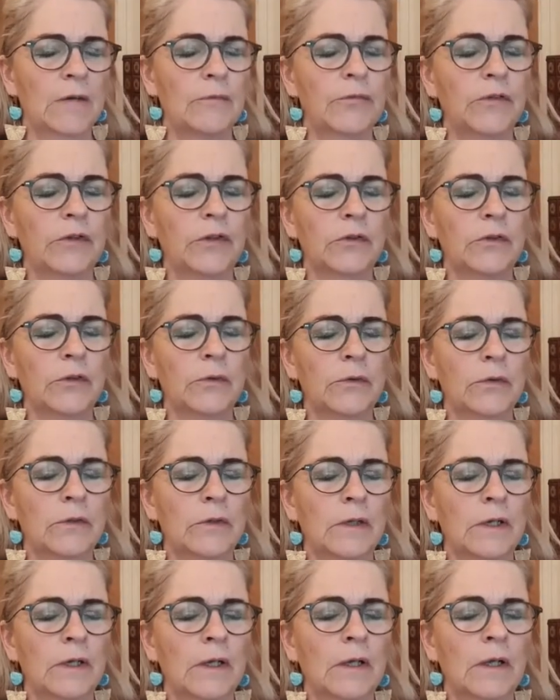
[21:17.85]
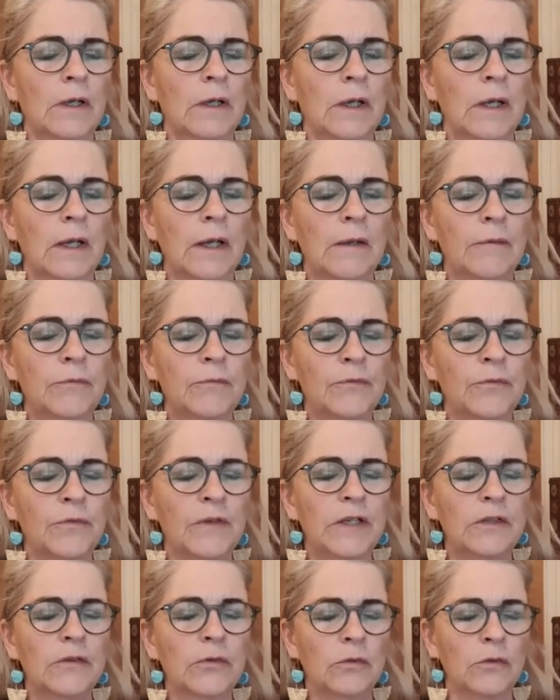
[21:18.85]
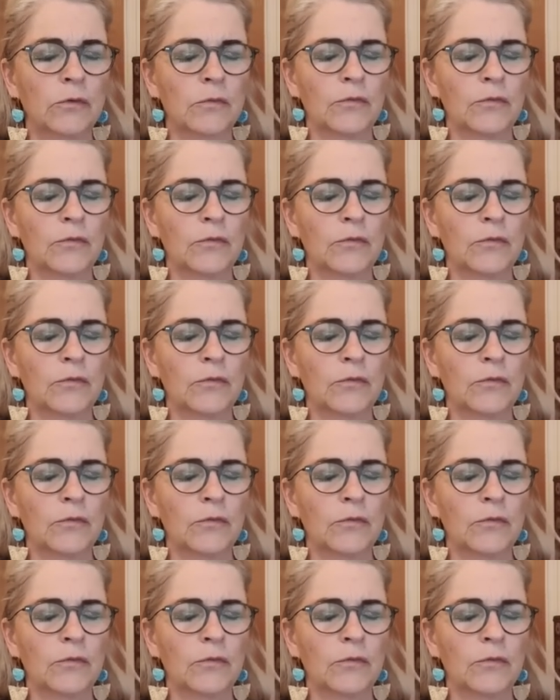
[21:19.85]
Feel your feet on the